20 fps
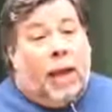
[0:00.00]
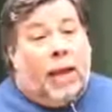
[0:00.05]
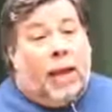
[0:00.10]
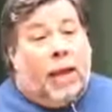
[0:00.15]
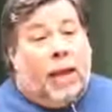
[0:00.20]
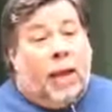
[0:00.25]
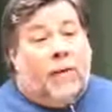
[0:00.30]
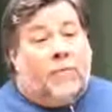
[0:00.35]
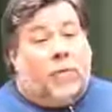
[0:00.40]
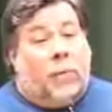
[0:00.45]
and
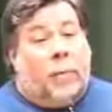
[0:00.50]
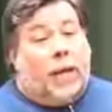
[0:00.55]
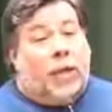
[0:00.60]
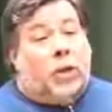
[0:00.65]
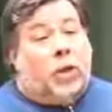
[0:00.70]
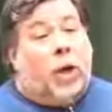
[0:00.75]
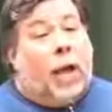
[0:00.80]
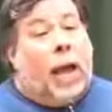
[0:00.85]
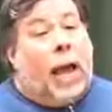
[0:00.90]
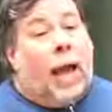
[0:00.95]

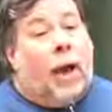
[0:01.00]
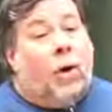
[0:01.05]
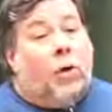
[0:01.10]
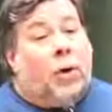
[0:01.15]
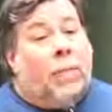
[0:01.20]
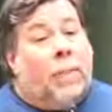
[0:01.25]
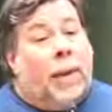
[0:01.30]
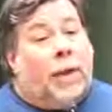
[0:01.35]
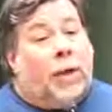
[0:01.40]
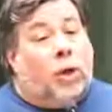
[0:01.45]
information of how
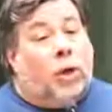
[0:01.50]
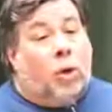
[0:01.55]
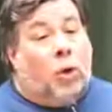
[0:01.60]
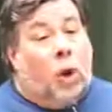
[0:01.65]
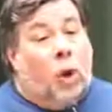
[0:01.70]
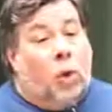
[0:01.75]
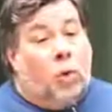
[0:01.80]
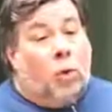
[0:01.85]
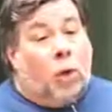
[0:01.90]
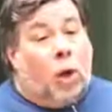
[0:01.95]
to make your
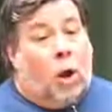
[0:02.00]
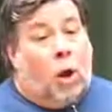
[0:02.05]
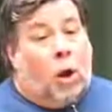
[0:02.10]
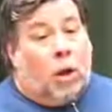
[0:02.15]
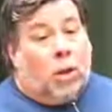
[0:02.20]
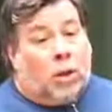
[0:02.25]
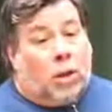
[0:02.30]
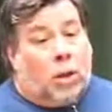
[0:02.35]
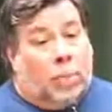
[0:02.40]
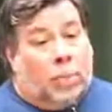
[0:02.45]
own
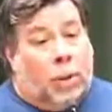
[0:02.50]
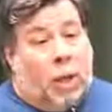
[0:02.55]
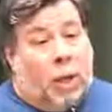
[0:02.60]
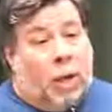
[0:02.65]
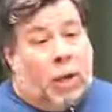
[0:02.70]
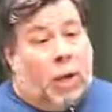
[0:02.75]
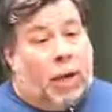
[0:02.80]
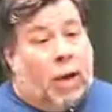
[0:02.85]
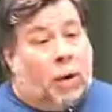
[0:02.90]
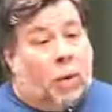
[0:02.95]
cards to
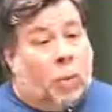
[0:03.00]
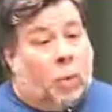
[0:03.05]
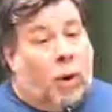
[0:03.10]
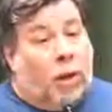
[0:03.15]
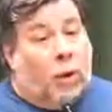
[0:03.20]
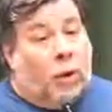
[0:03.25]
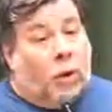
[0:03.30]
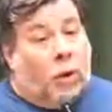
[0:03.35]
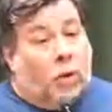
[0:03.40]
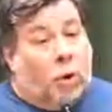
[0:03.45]
plug in, how to
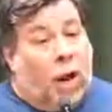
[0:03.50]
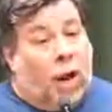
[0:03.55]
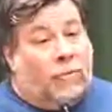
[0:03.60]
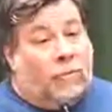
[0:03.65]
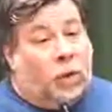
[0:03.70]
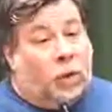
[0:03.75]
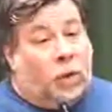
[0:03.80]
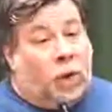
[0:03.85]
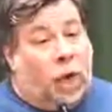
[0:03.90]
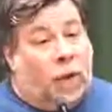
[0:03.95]
write your
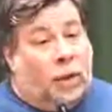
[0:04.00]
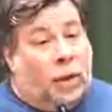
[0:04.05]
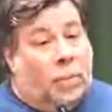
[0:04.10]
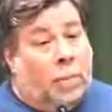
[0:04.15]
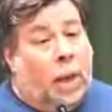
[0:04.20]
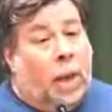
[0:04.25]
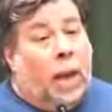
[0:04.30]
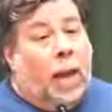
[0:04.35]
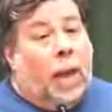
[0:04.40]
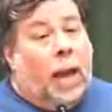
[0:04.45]
drivers on
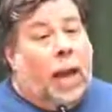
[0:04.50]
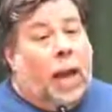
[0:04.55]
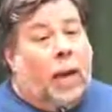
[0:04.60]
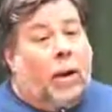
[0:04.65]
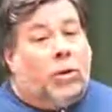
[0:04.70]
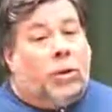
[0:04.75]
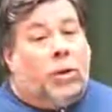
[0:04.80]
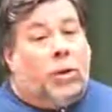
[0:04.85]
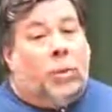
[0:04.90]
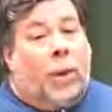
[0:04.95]
them,
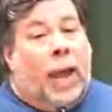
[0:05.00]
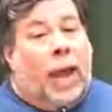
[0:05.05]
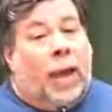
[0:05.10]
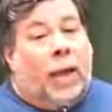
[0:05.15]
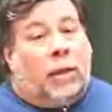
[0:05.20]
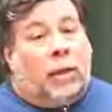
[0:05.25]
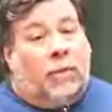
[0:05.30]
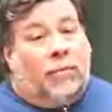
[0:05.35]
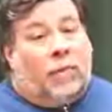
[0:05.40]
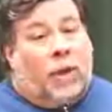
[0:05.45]
how to
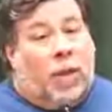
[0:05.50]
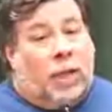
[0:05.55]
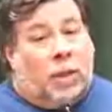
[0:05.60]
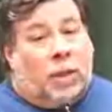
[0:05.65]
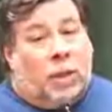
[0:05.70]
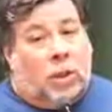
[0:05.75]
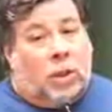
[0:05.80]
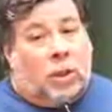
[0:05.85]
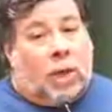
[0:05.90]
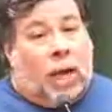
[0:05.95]
add
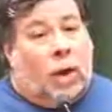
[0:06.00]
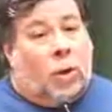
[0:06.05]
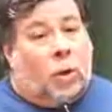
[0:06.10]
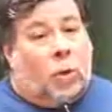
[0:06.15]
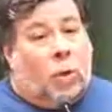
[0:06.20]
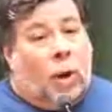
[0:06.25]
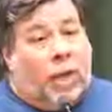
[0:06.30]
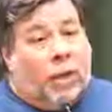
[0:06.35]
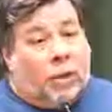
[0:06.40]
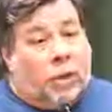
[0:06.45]
devices, how to
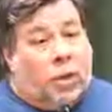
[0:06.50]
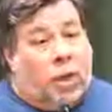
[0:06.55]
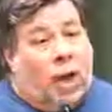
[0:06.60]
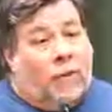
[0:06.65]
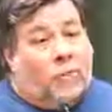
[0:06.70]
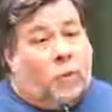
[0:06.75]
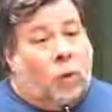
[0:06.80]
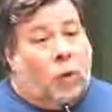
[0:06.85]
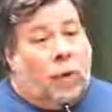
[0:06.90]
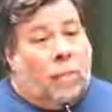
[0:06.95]
write
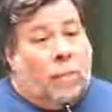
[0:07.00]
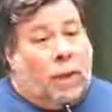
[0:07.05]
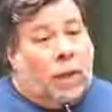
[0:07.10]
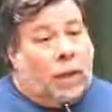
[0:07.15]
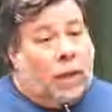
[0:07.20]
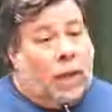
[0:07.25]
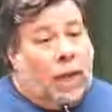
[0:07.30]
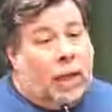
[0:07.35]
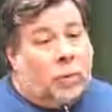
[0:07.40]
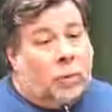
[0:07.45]
software in
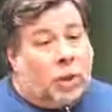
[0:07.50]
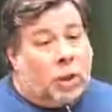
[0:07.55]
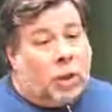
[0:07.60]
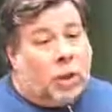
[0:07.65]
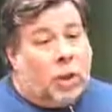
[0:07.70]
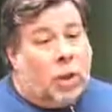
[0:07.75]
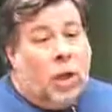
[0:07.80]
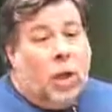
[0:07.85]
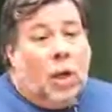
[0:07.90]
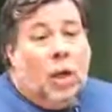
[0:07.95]
many
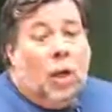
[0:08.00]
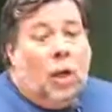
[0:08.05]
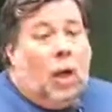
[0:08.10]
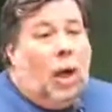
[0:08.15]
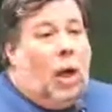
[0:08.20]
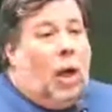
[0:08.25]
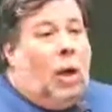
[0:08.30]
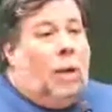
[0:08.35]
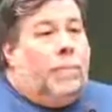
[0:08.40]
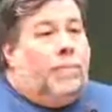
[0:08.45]
languages.
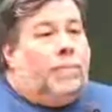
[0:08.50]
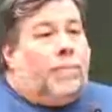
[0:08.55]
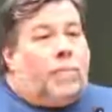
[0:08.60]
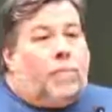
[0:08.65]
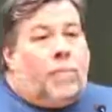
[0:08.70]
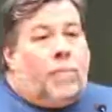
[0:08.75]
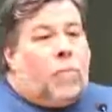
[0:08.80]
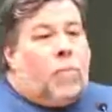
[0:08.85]
Um,